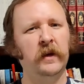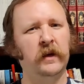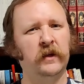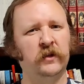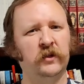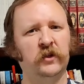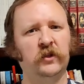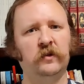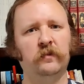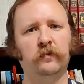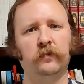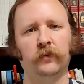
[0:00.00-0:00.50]

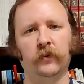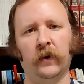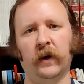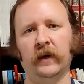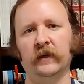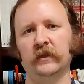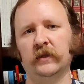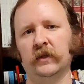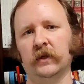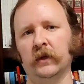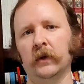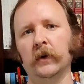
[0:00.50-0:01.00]

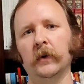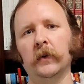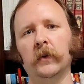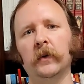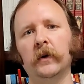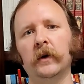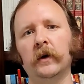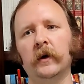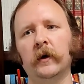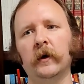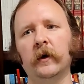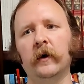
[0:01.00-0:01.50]
espresso
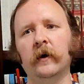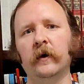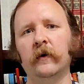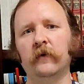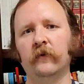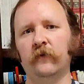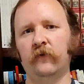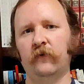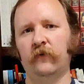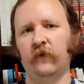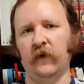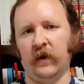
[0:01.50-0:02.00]

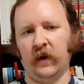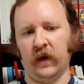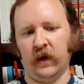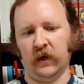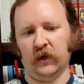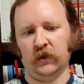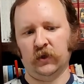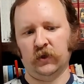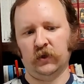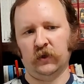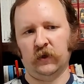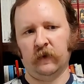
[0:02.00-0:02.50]

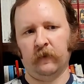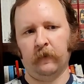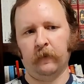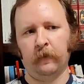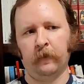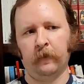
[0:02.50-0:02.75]
finish.